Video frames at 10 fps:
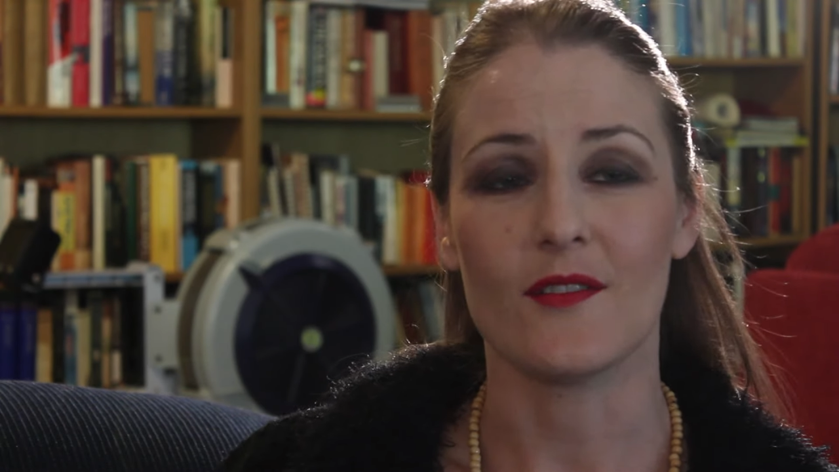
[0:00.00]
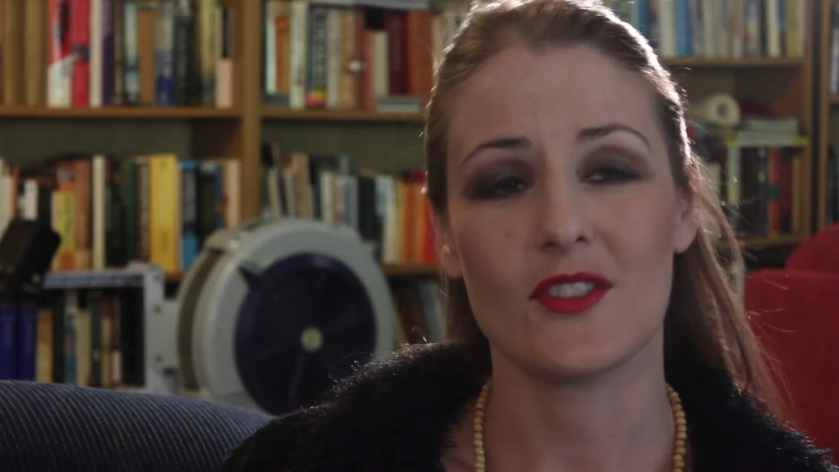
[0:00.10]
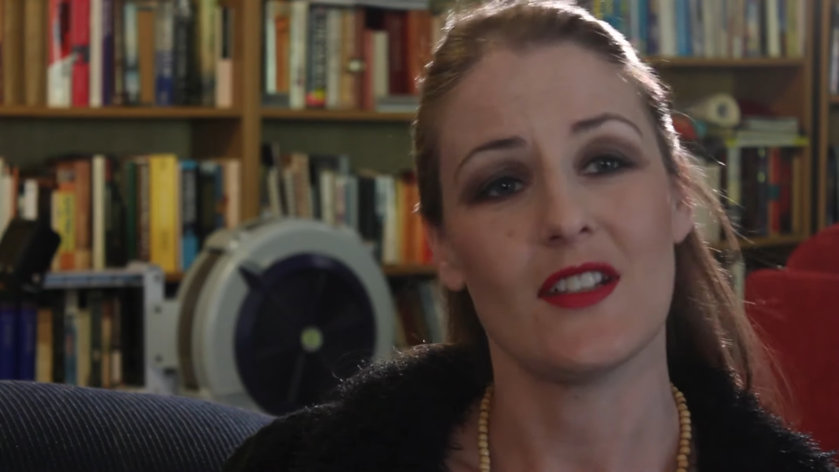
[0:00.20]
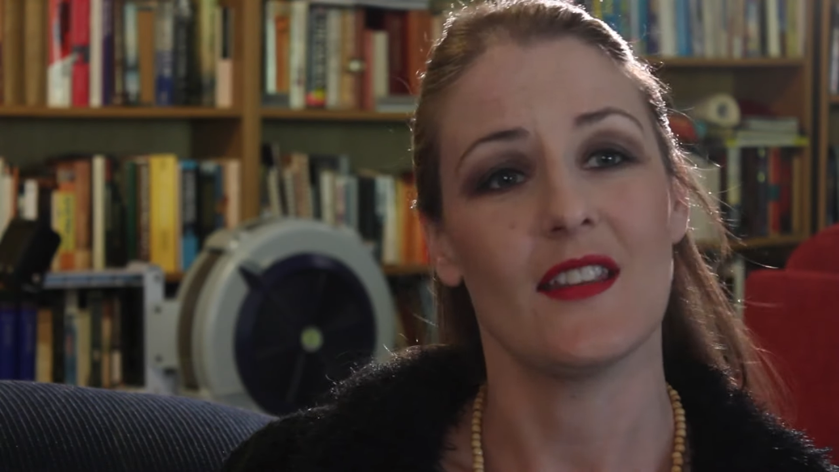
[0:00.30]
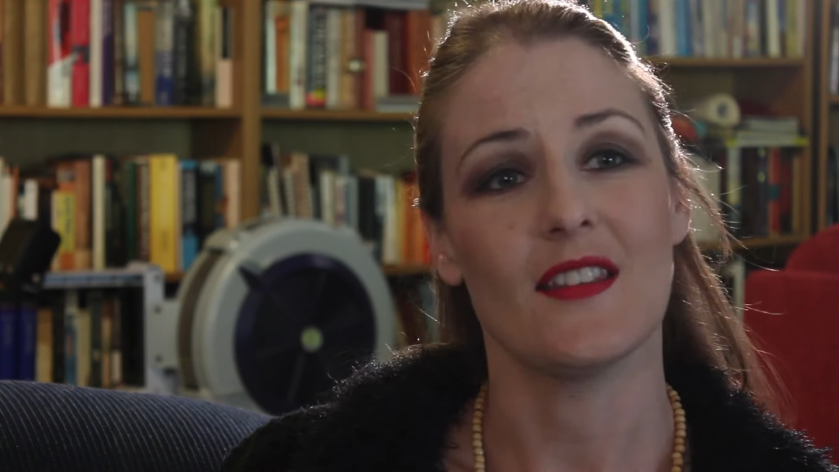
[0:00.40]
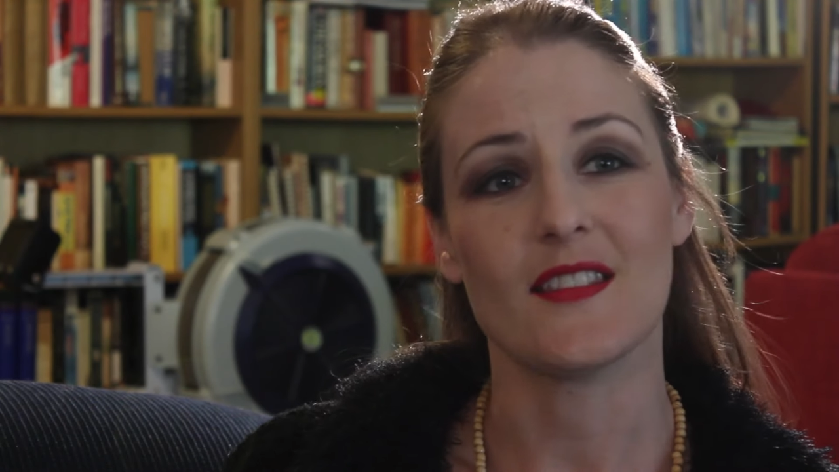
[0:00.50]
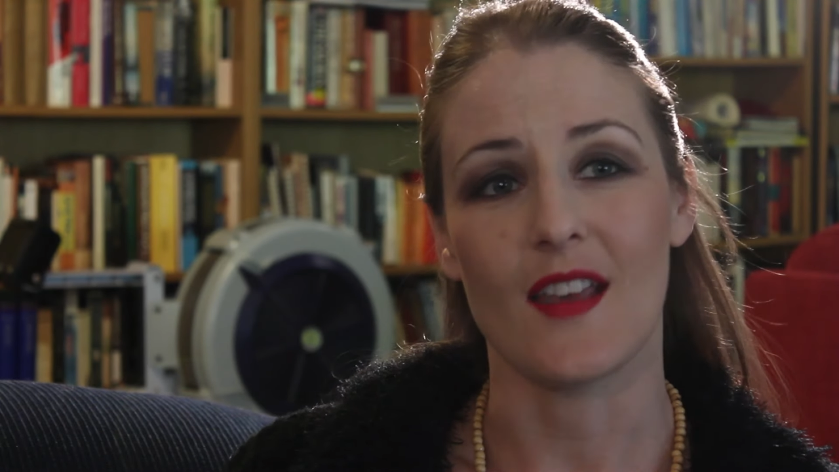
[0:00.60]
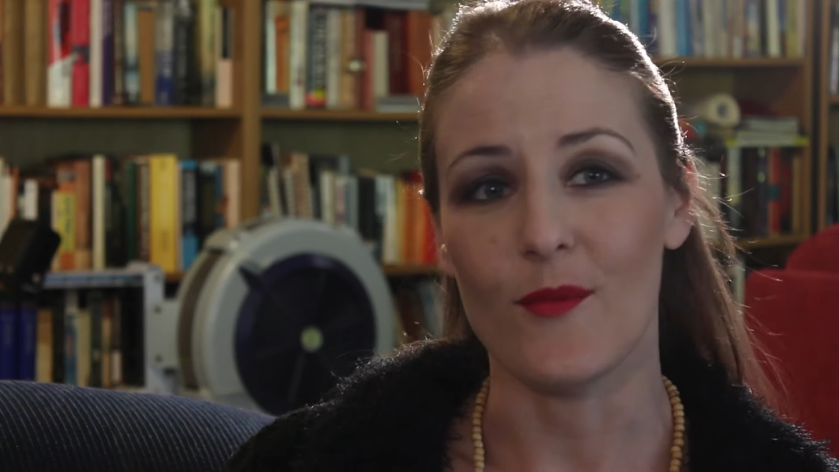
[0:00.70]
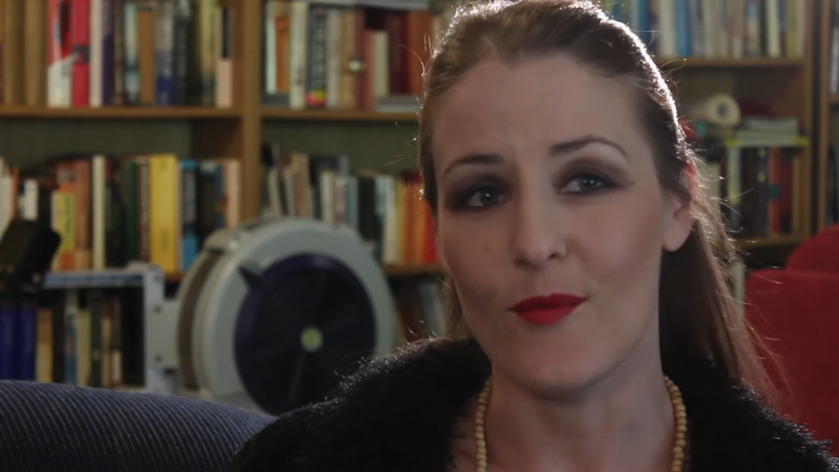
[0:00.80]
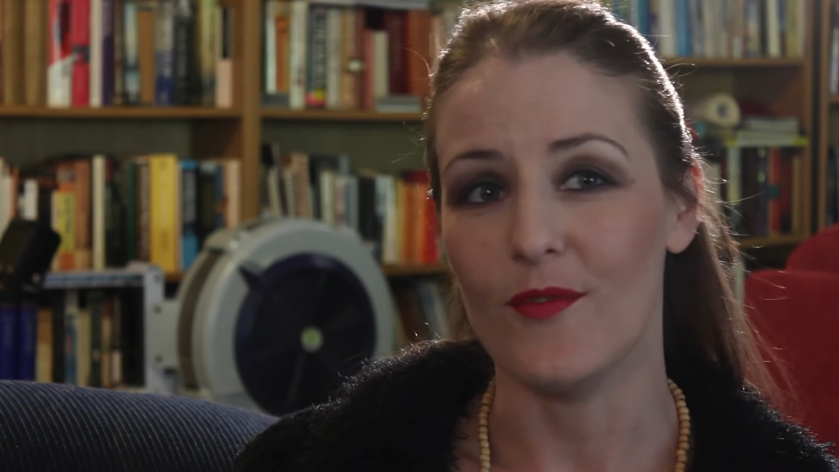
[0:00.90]
of share the
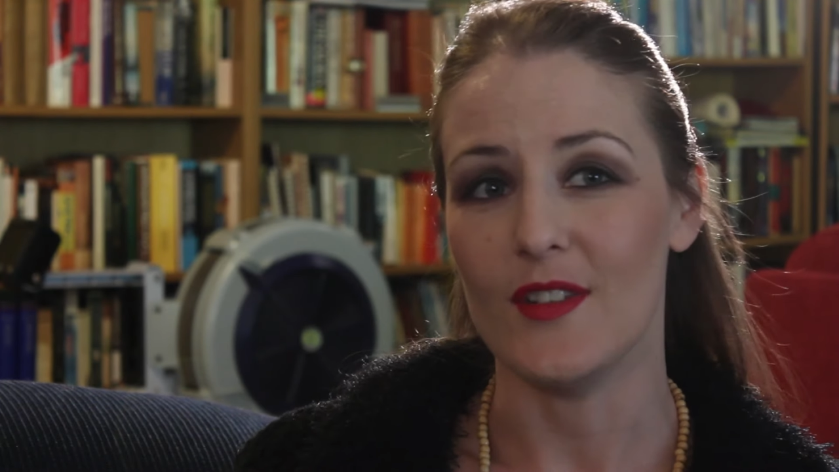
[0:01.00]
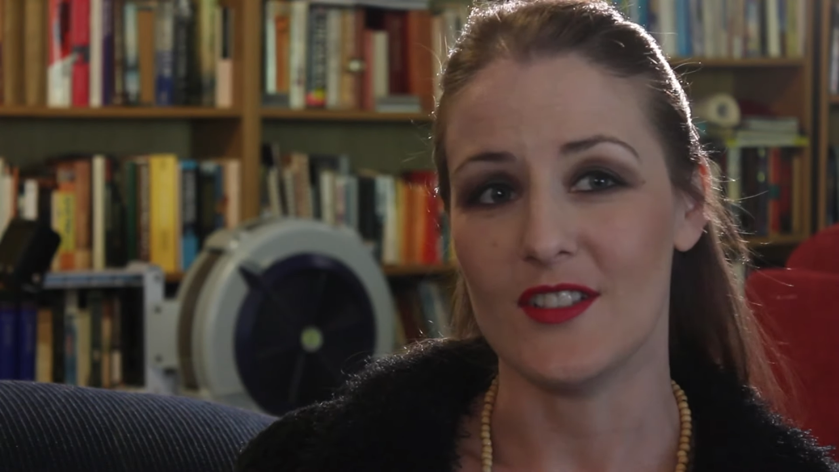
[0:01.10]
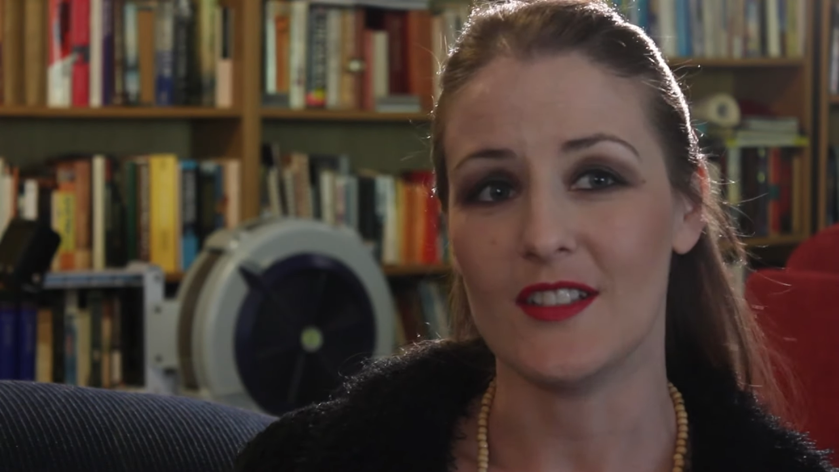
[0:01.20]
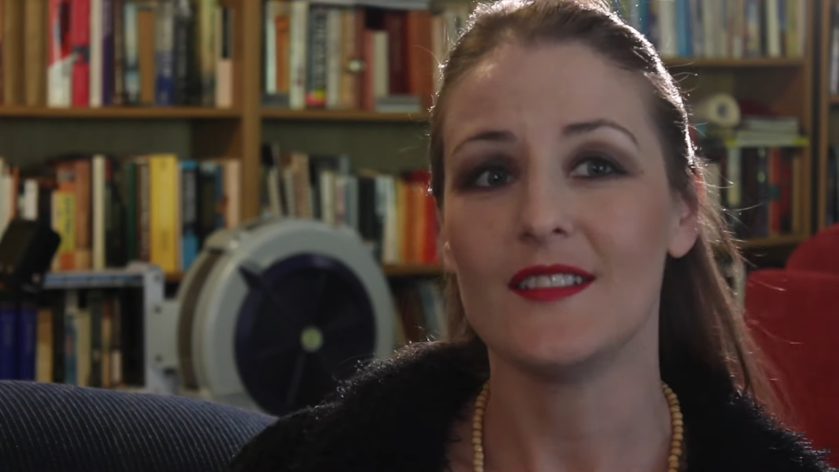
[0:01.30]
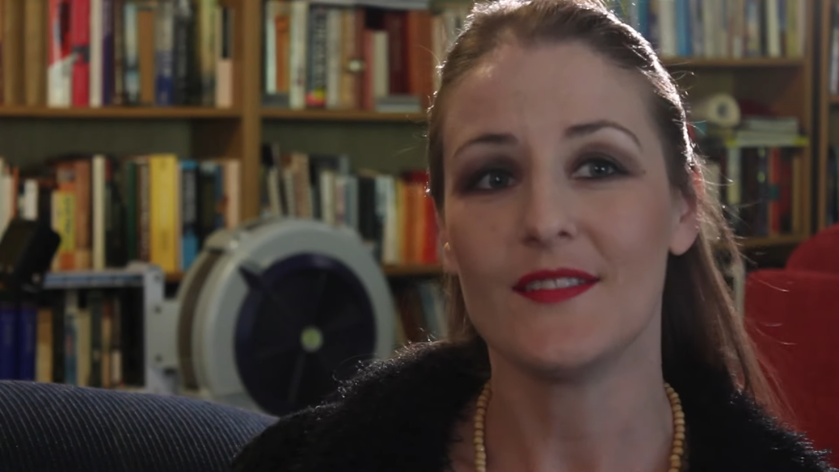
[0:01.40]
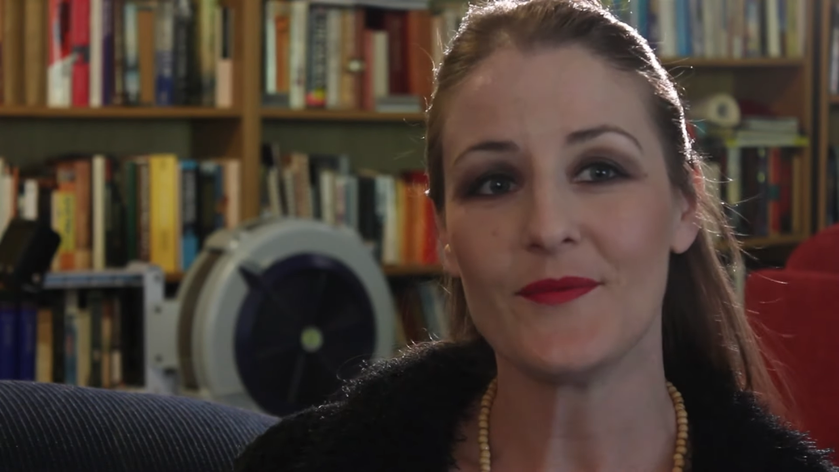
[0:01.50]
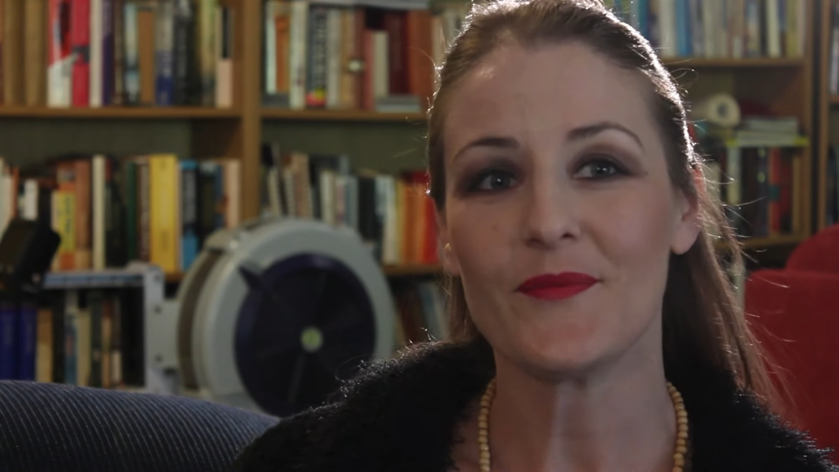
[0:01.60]
same vision.